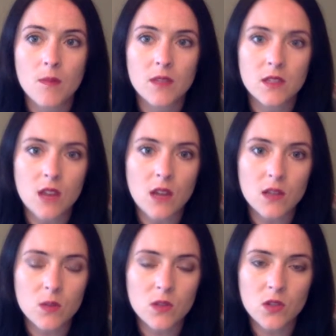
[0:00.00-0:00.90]
The
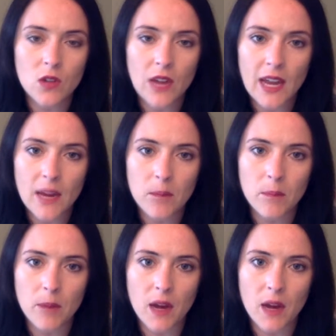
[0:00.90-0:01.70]
sauce was great,